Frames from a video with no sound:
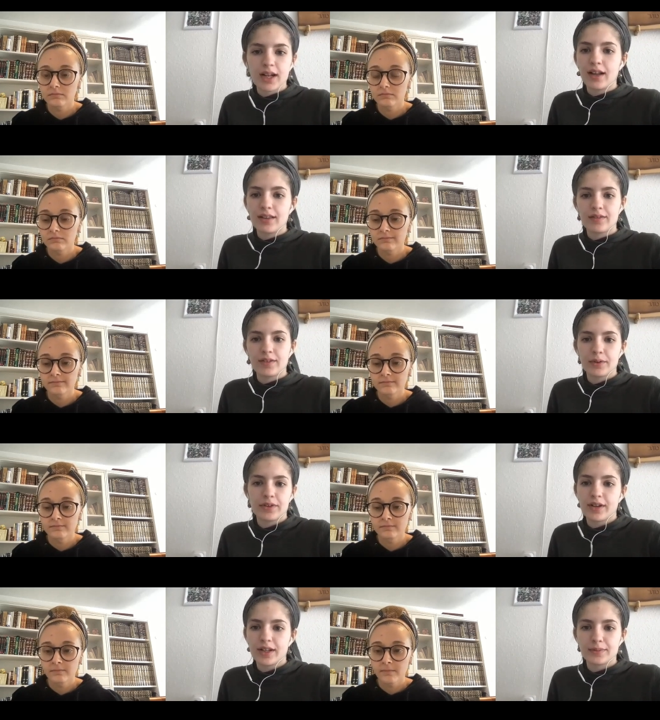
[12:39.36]
Speaker 1: not living
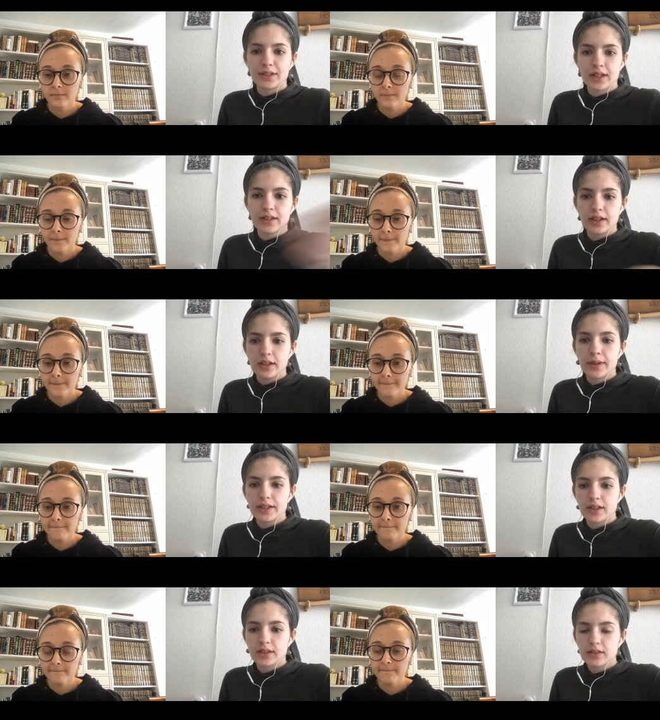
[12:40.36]
with your husband on a daily
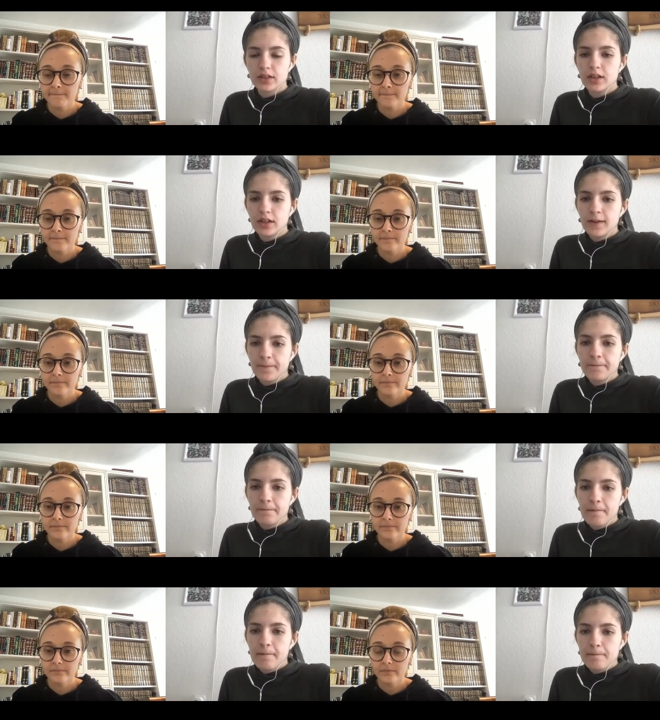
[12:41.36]
basis?
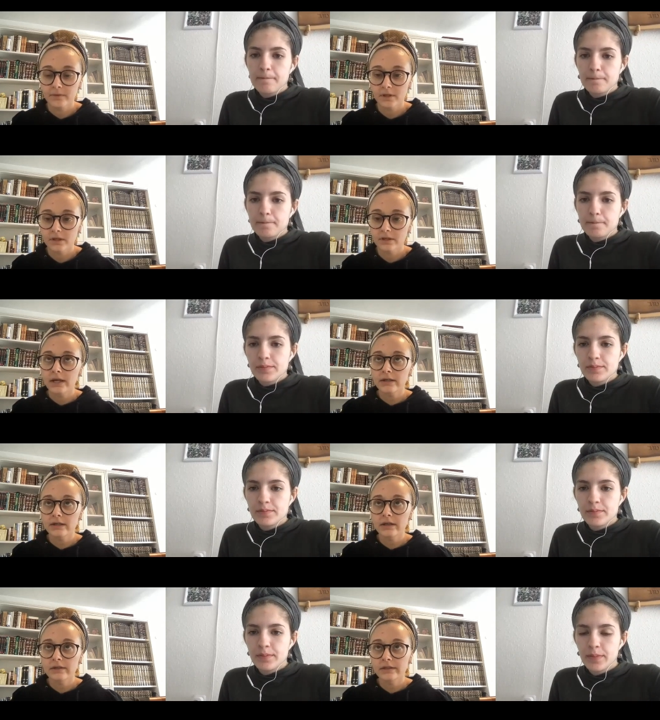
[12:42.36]

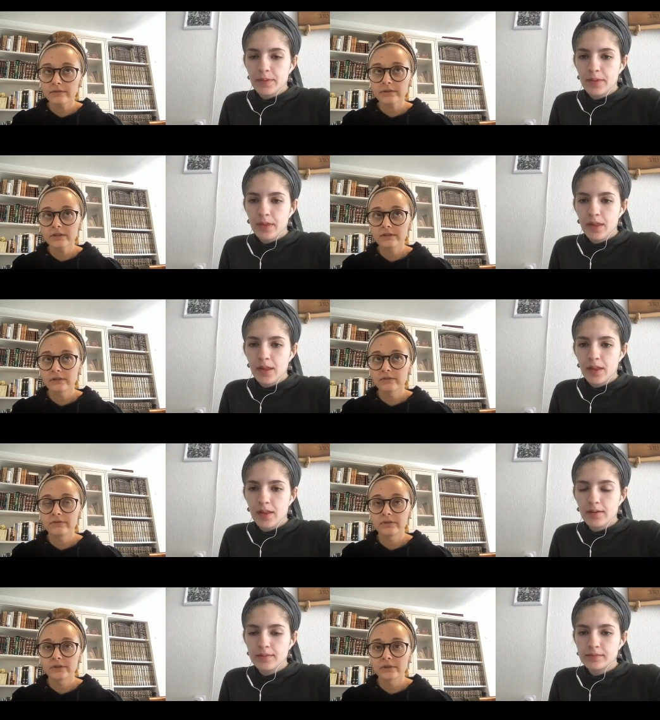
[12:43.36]
I definitely did
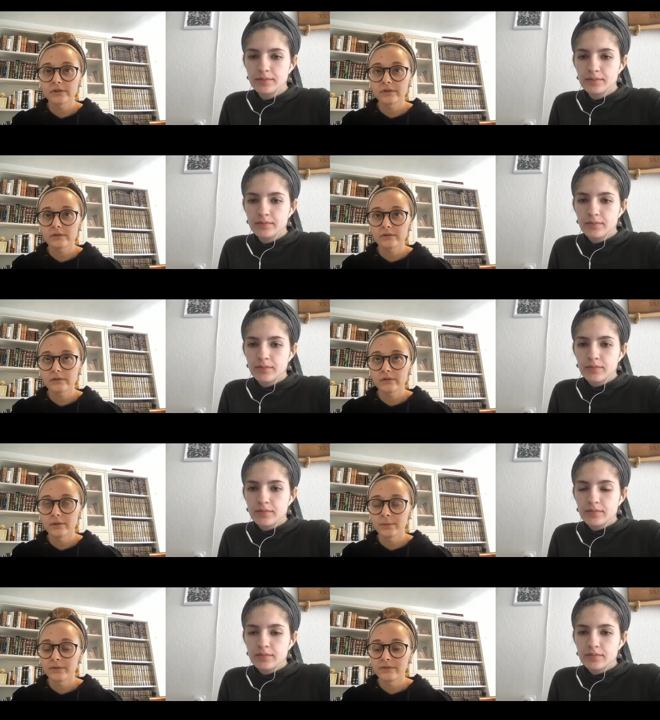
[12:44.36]
feel
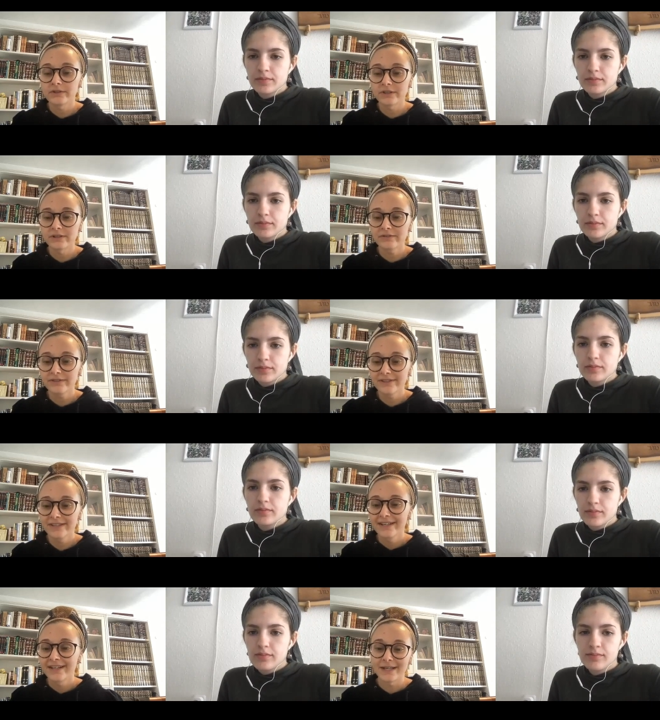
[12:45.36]
Speaker 2: a bit of a shift.
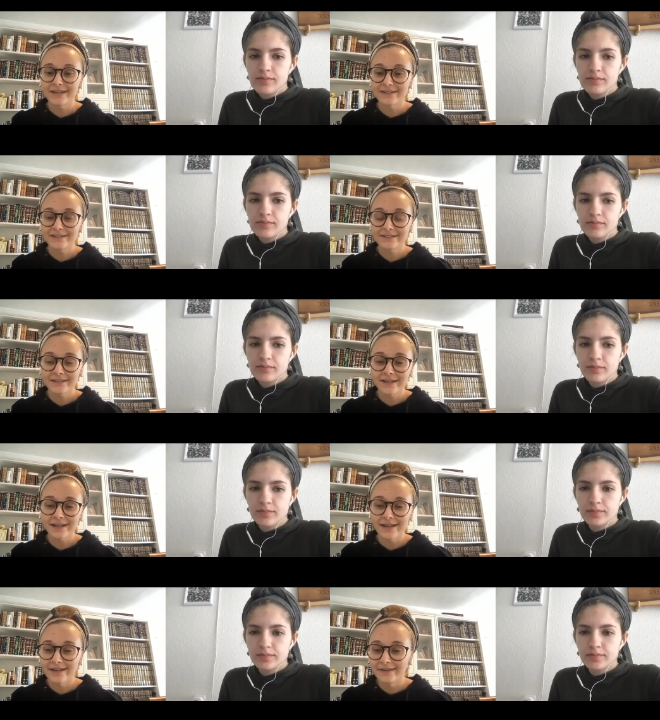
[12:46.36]
I guess
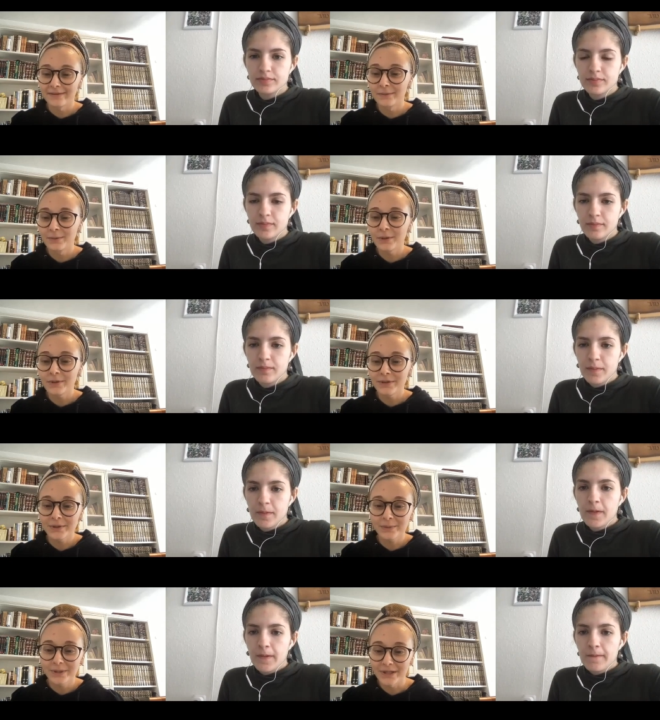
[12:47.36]
I look a
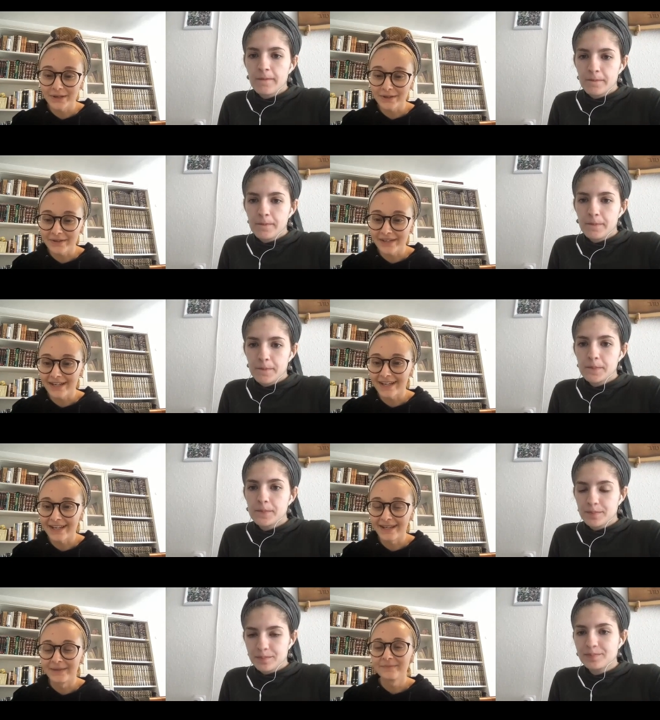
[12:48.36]
little bit younger than I
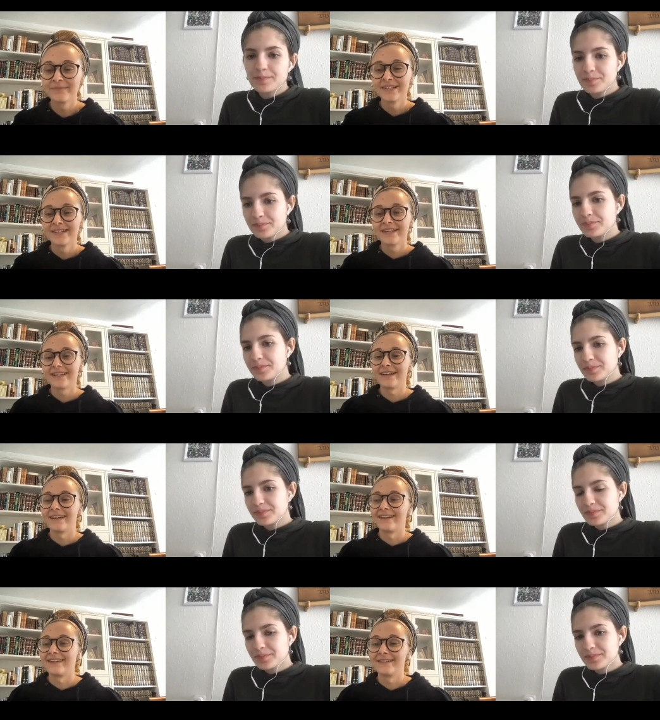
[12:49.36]
am.
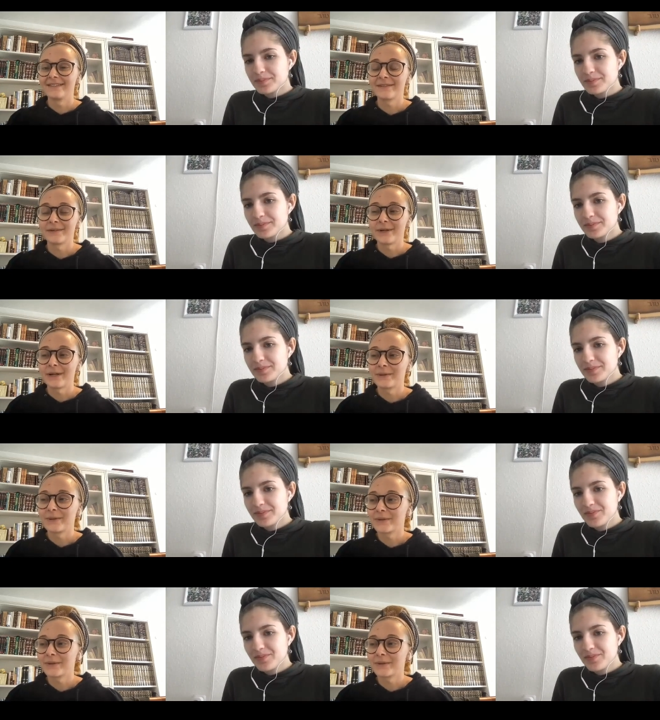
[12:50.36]
And so I would